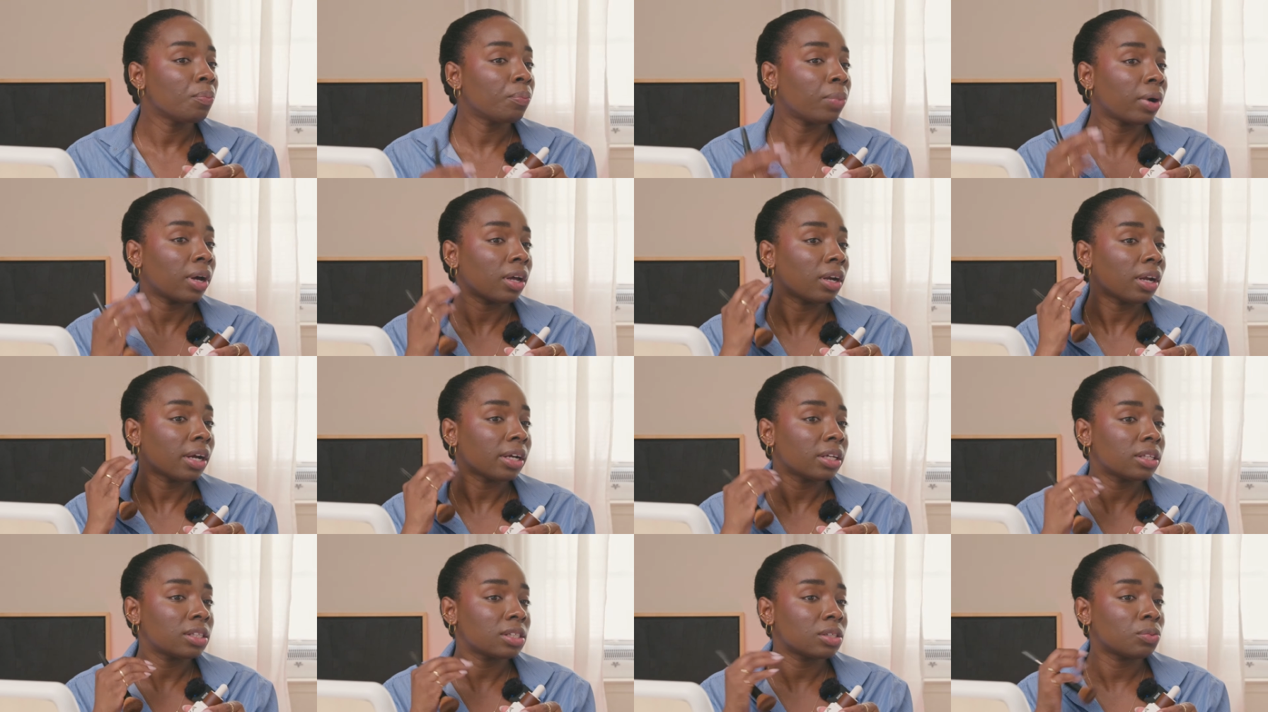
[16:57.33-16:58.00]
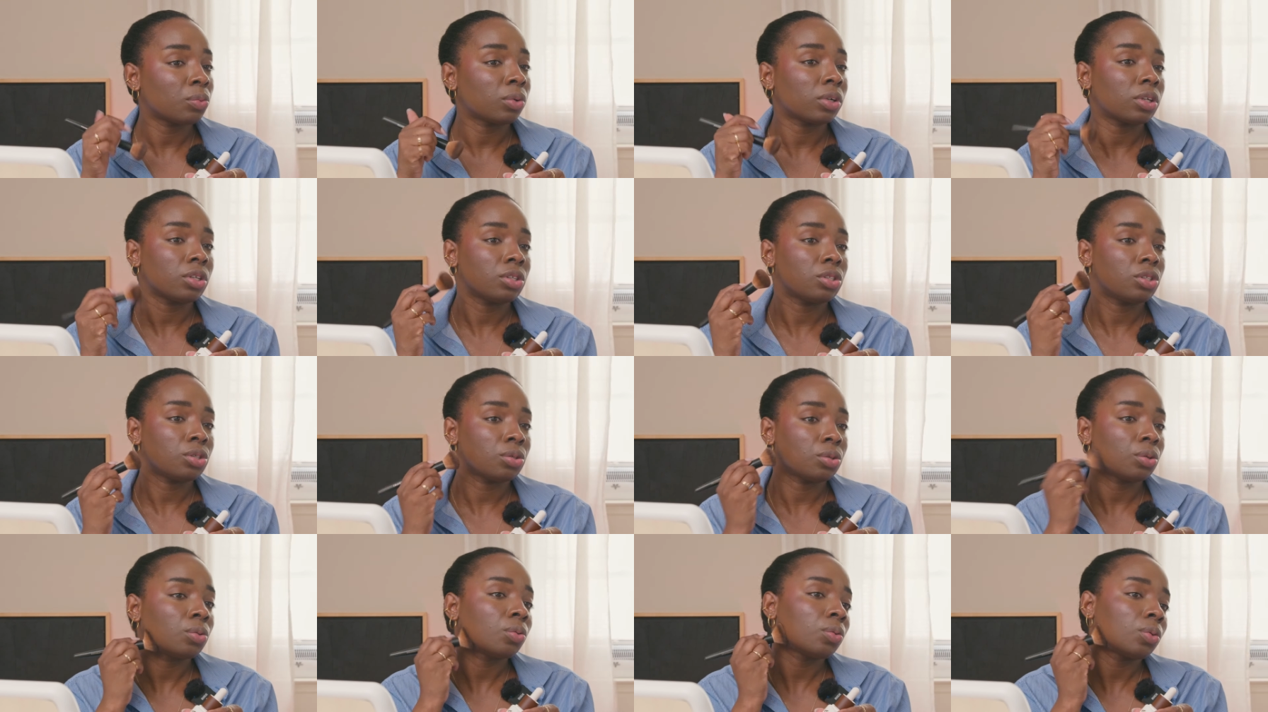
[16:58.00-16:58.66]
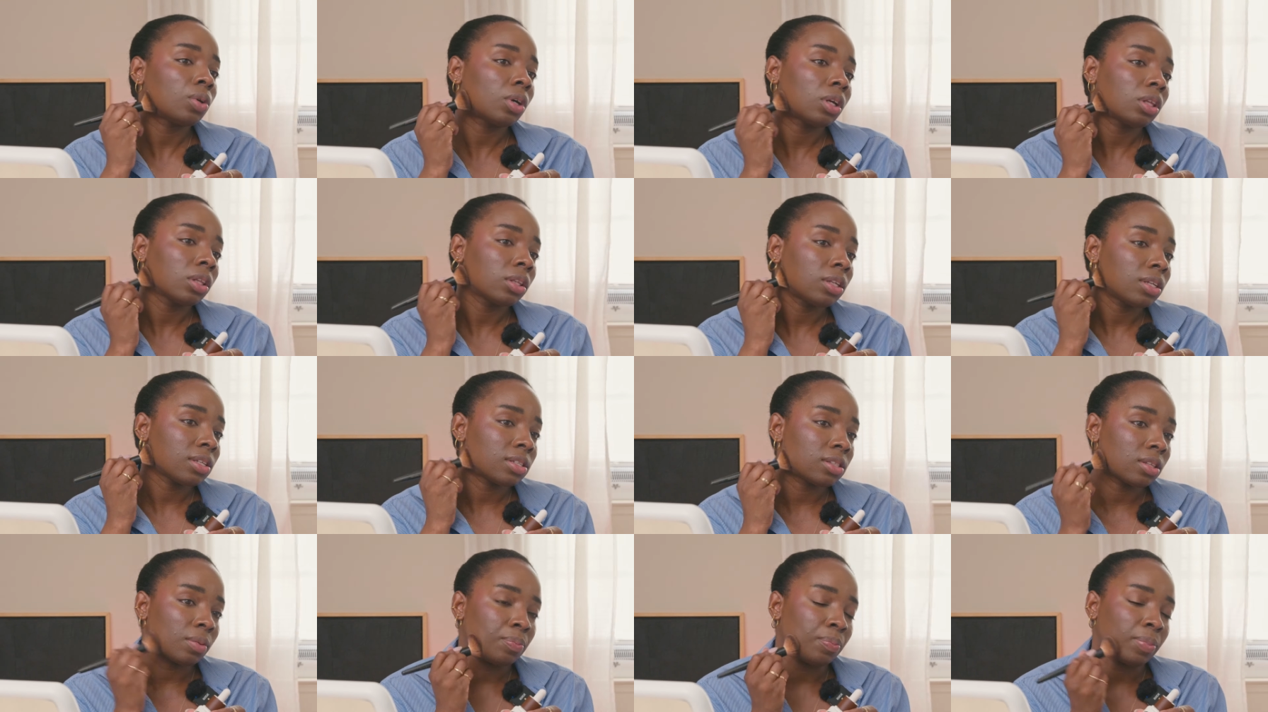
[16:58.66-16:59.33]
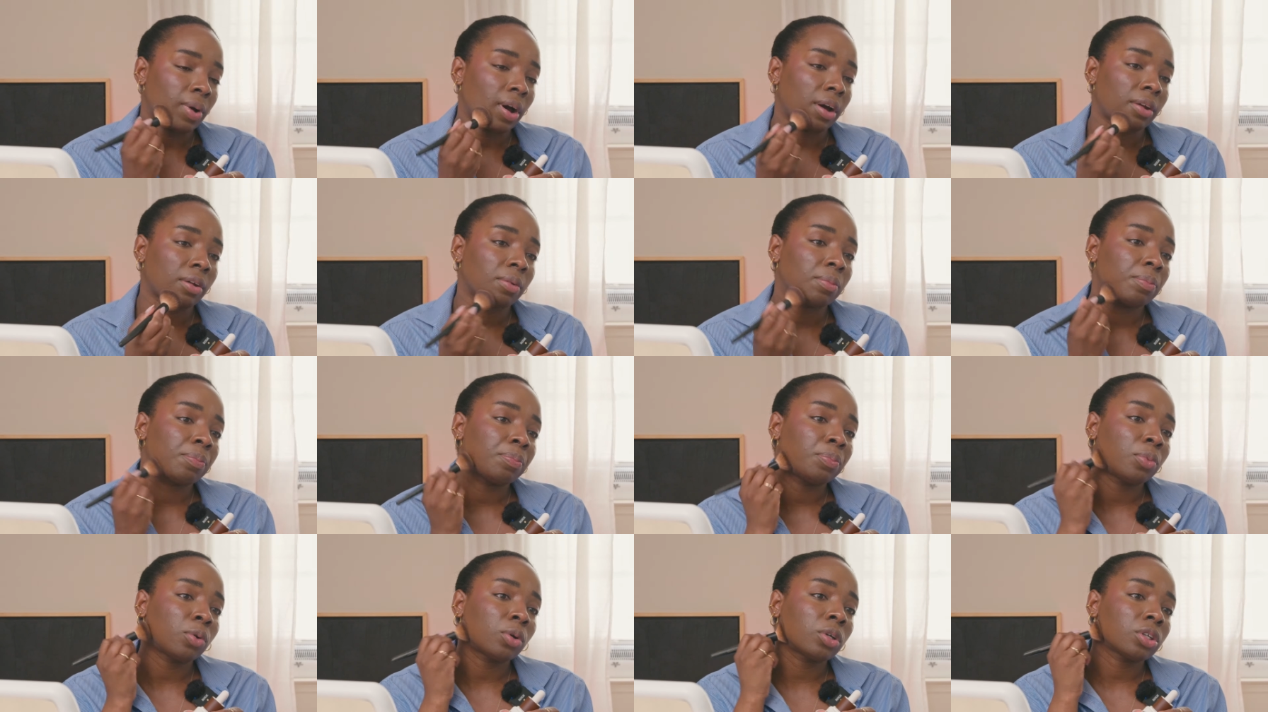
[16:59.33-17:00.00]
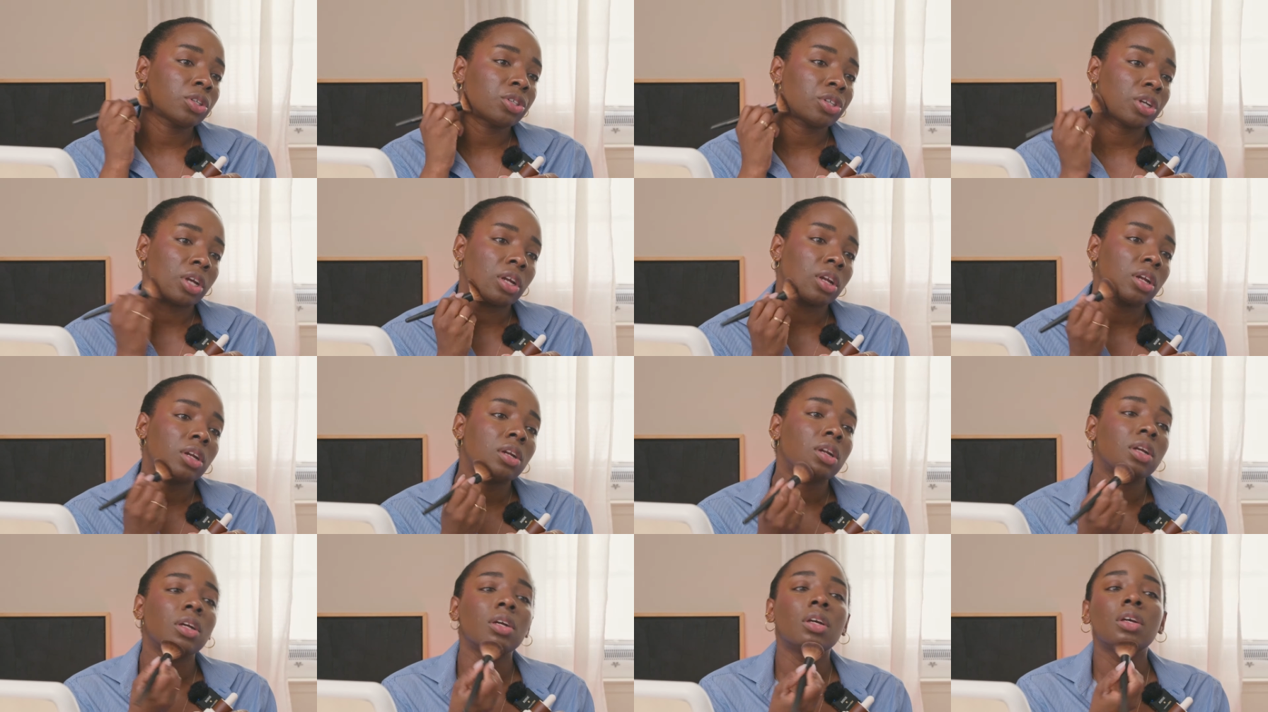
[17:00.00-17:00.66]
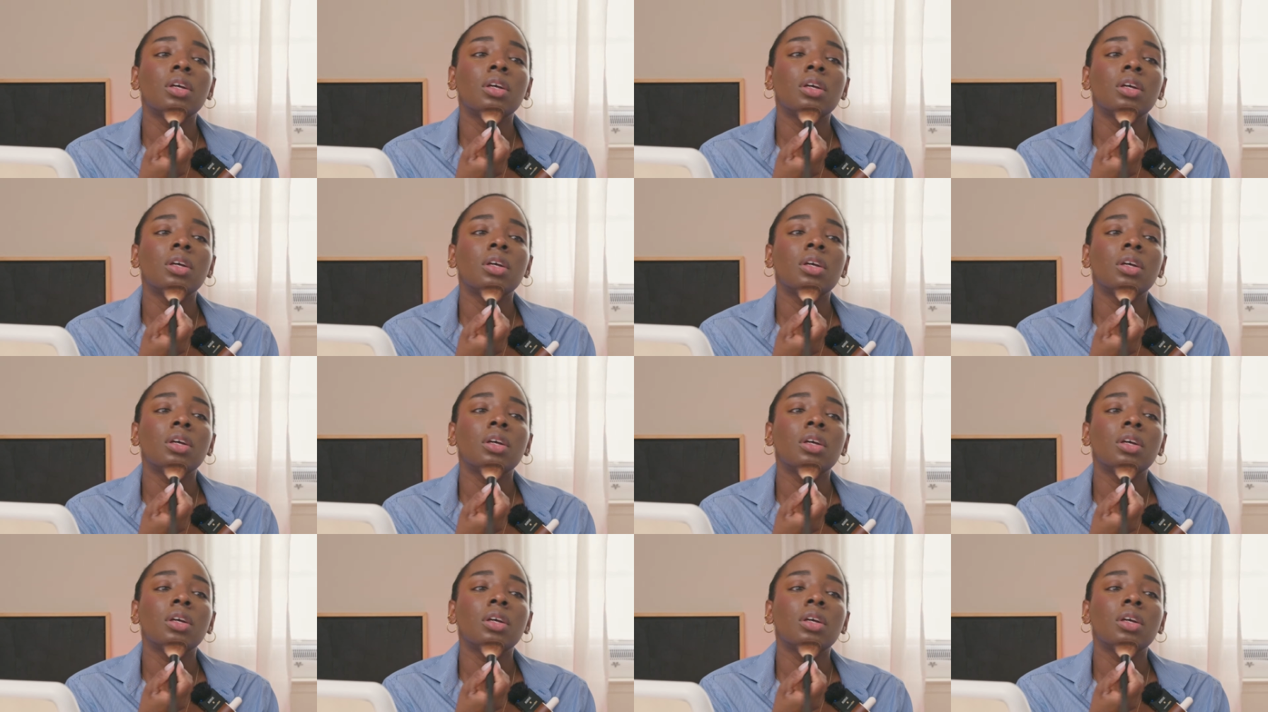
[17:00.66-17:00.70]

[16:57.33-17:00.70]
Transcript: But I did want to do at least the bottom portion